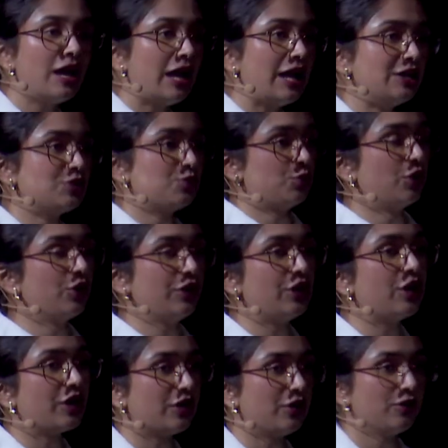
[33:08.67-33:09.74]
is really
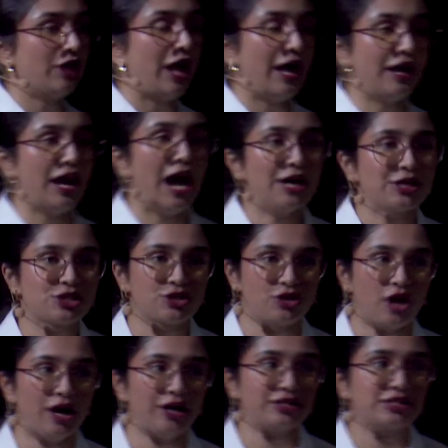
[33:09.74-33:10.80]
going to let
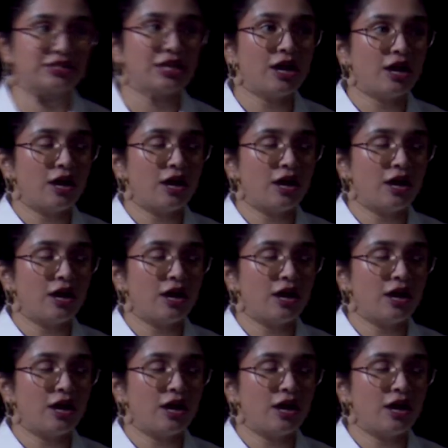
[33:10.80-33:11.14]
astronauts